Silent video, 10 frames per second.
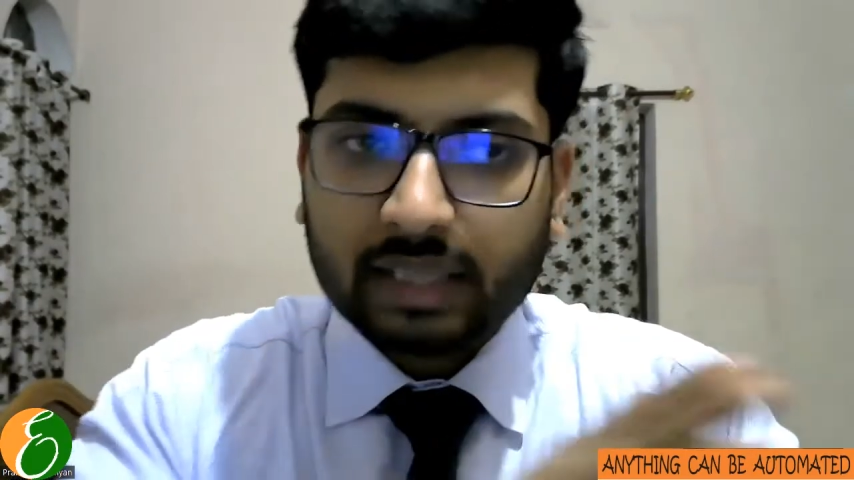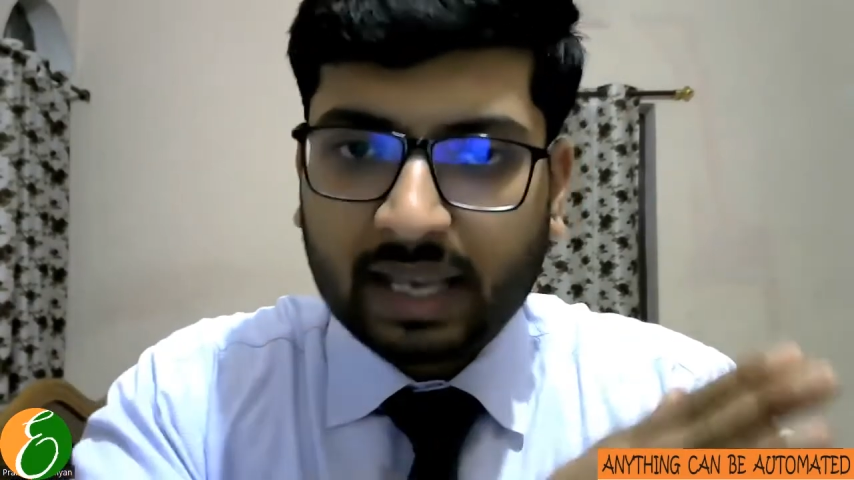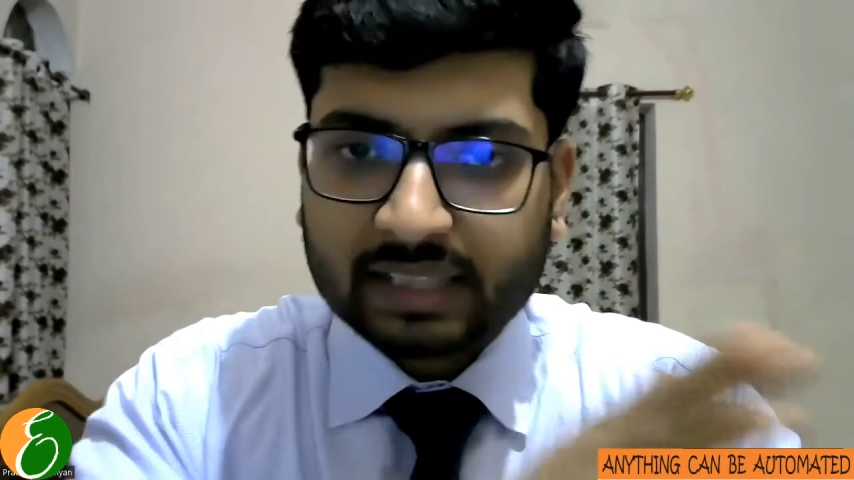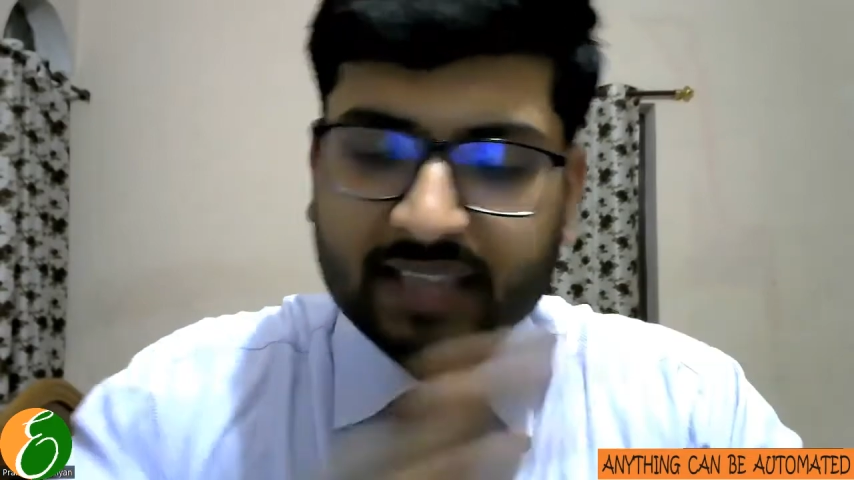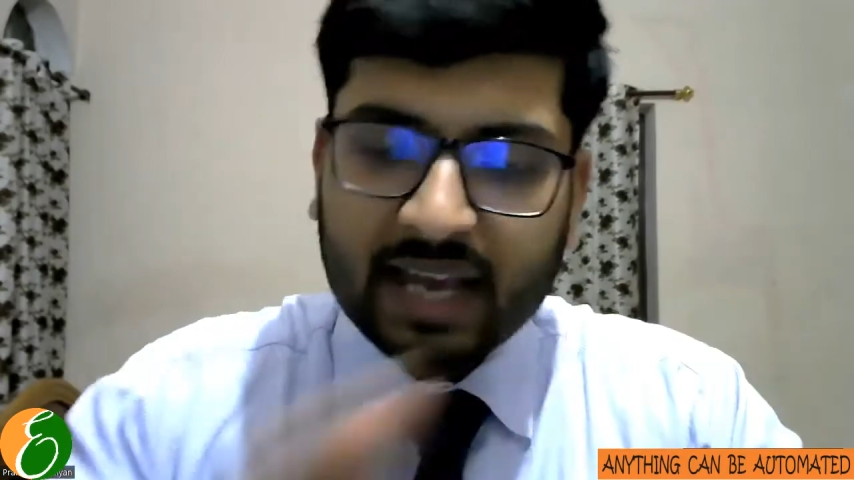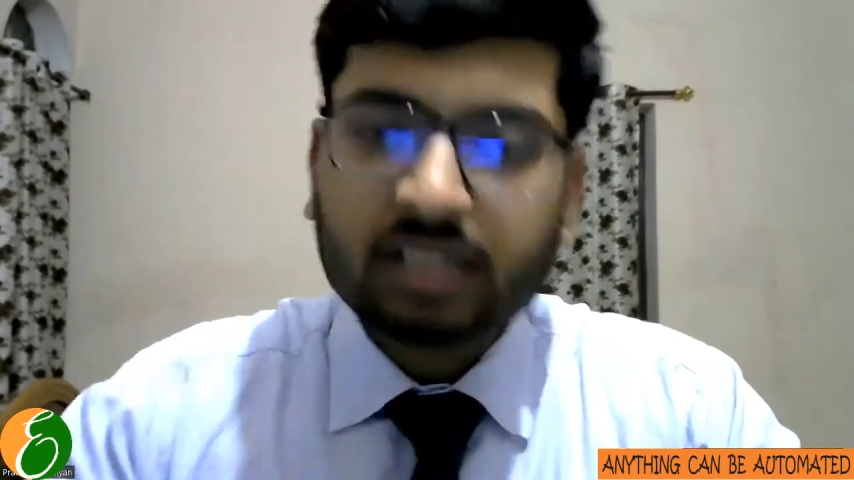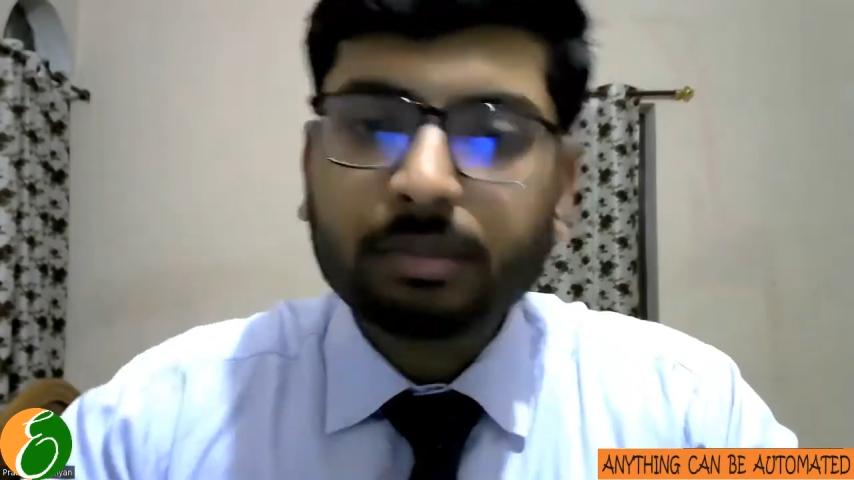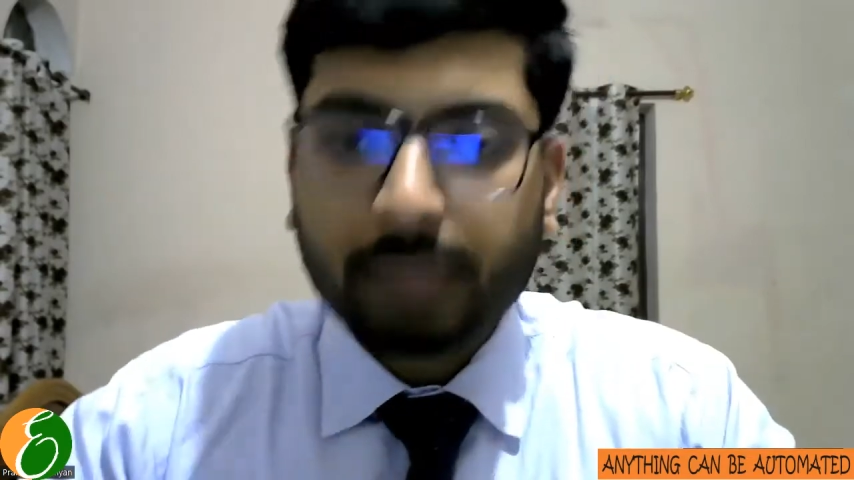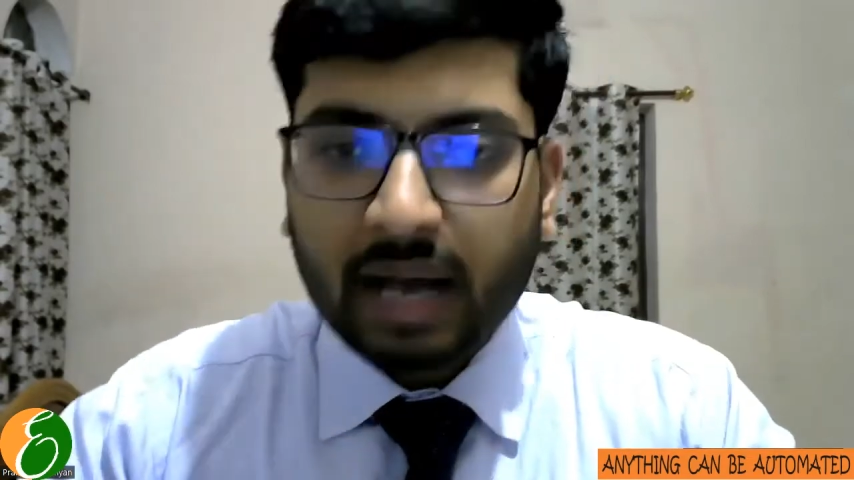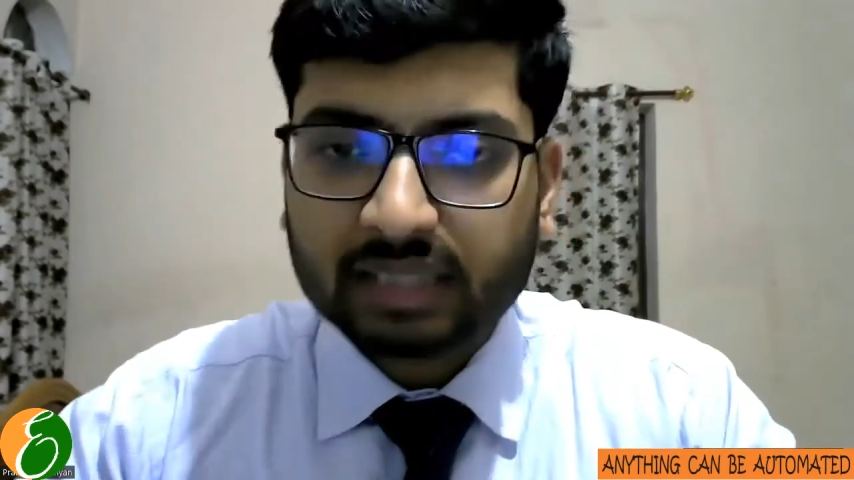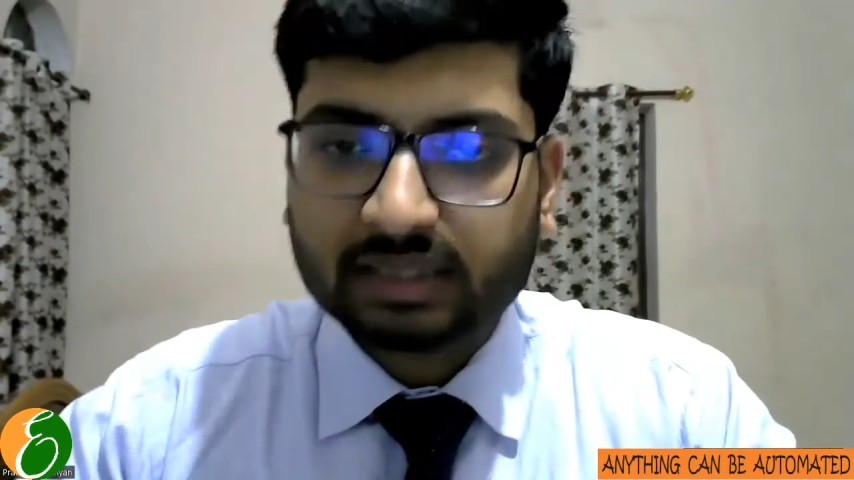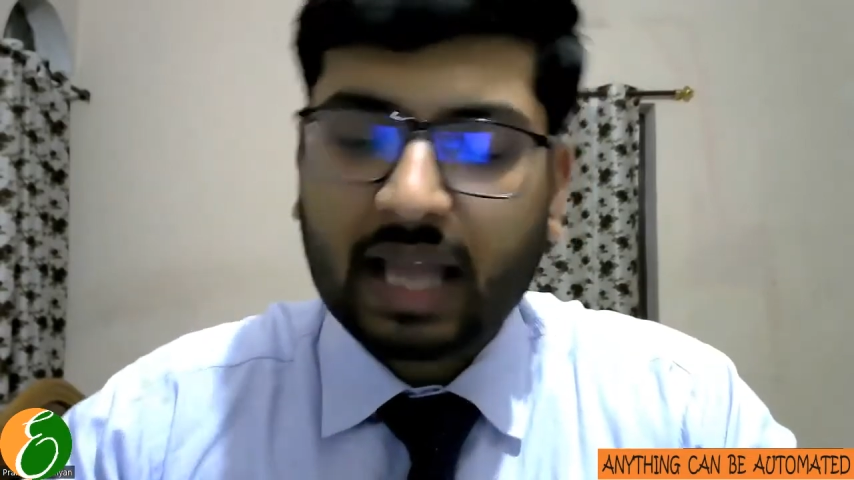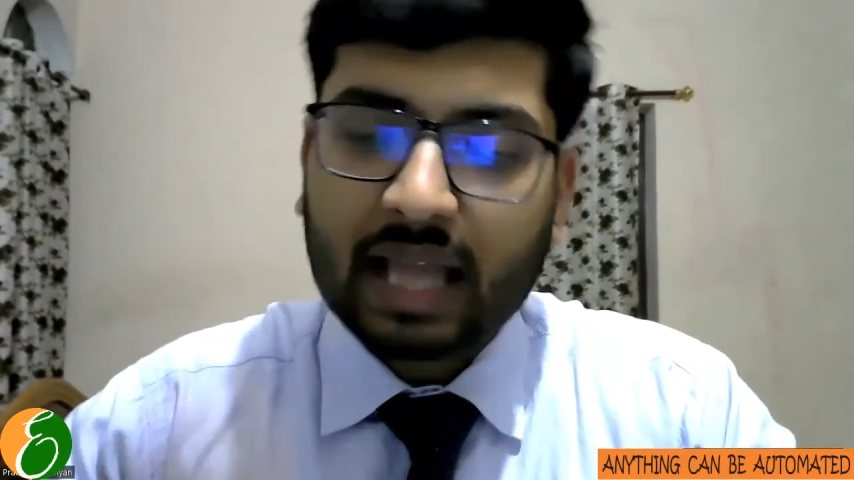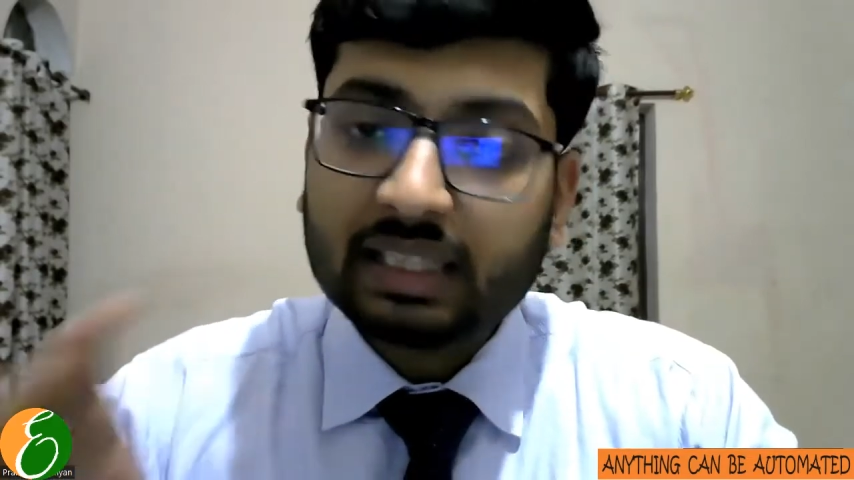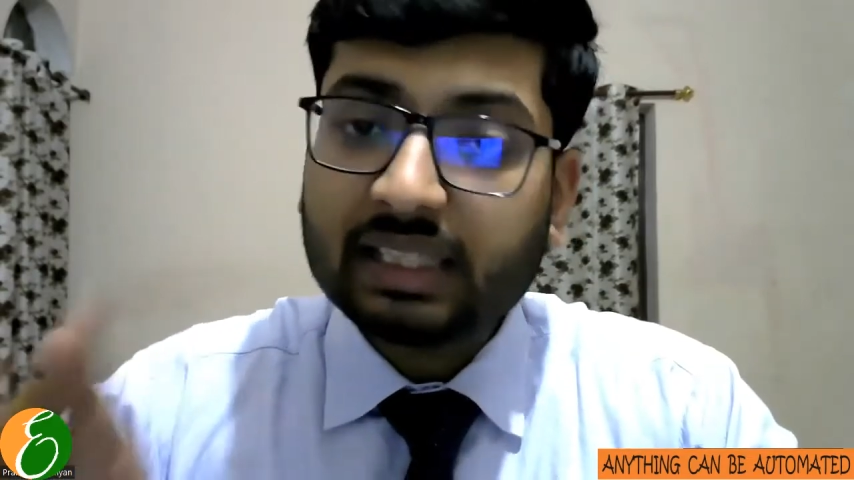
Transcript: exact path and the